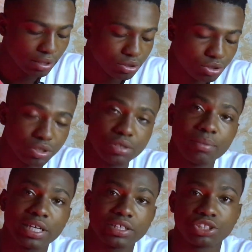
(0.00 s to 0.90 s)
Now the 20
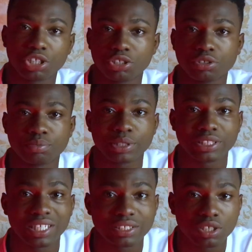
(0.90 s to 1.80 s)
mark is trying to
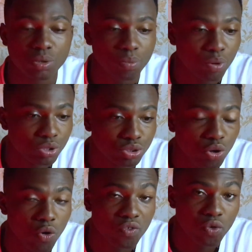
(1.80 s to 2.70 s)
represent a point
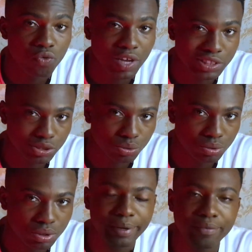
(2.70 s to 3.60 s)
of oversold.
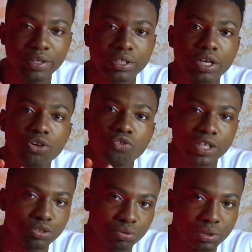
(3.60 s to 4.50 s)
Whenever you hear
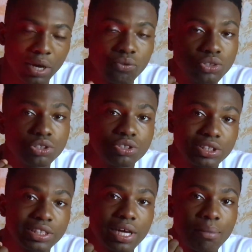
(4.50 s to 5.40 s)
oversold, I want you to
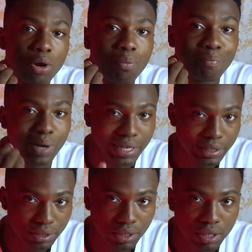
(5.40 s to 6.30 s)
think about
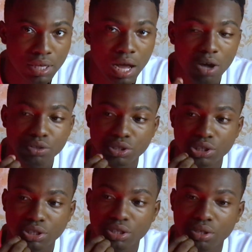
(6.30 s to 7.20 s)
buying. I want
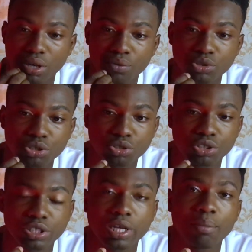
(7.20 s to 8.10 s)
you to
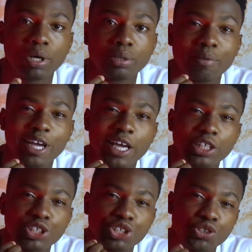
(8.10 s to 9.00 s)
think about the
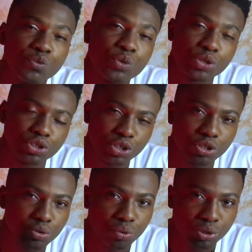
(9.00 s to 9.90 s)
market
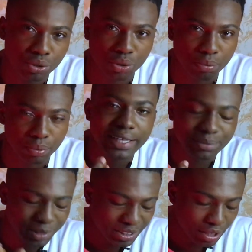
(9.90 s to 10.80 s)
seriously going up. That
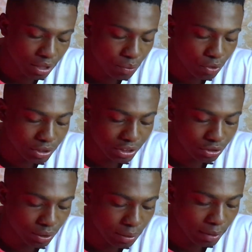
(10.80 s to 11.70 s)
is basically what
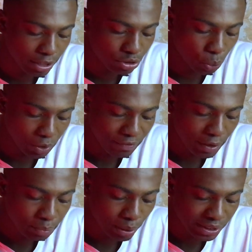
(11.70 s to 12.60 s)
this trading mark. So
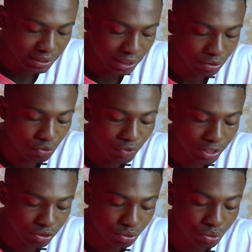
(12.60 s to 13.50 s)
whenever prices are
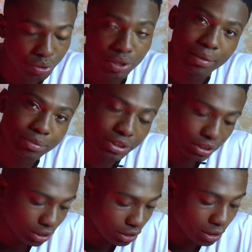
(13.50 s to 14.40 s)
oversold, that
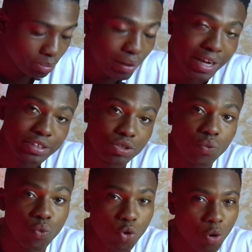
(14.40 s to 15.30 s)
means the price
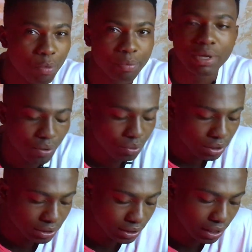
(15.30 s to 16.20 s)
will come up. Now, what
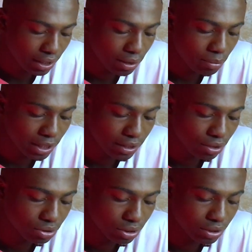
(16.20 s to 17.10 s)
does the 80 mark
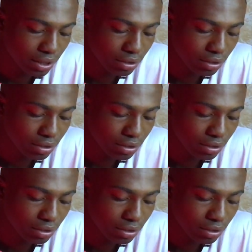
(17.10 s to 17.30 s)
tells us?